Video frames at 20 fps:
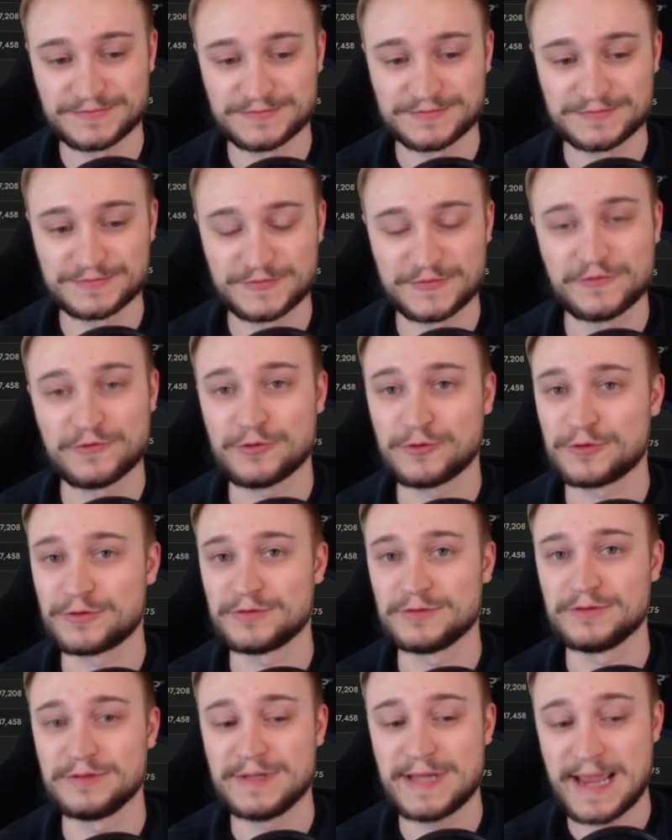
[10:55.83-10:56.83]
for
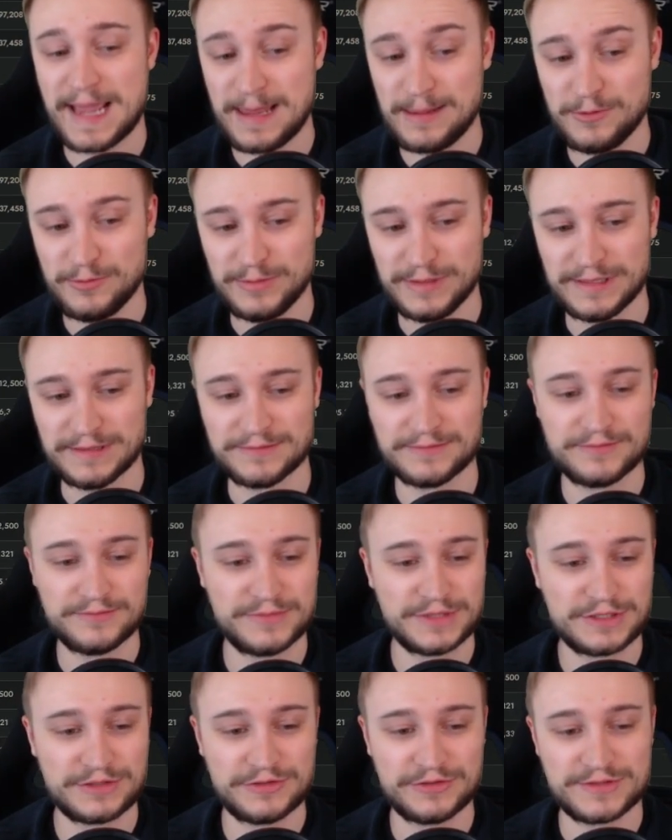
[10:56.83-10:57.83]
Halloween
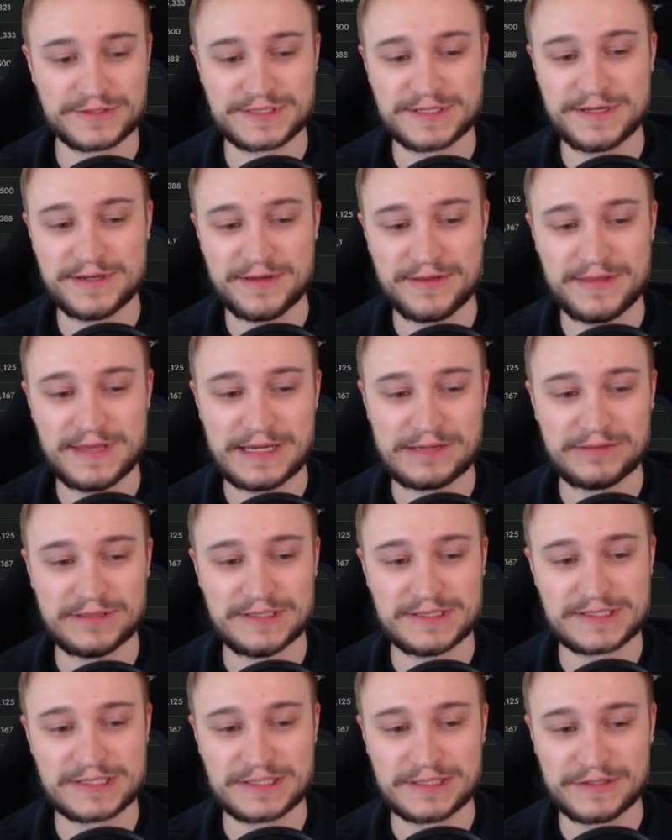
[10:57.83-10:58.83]
because there it
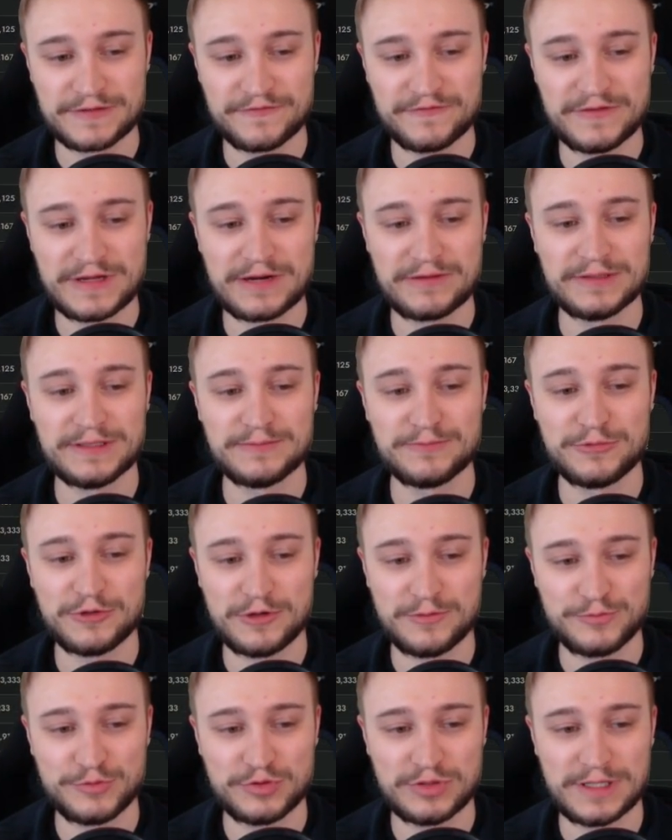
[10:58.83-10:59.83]
is very
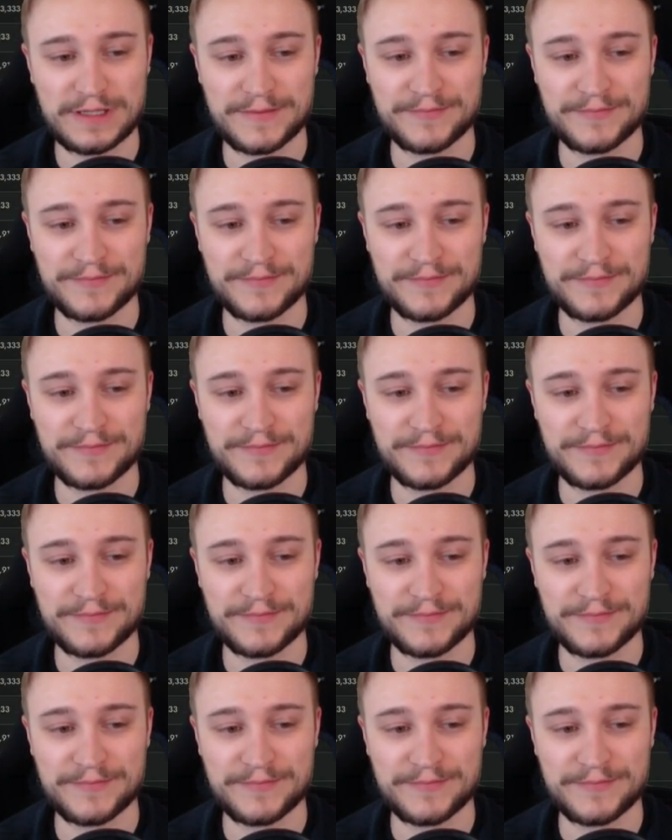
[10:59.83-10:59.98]
popular.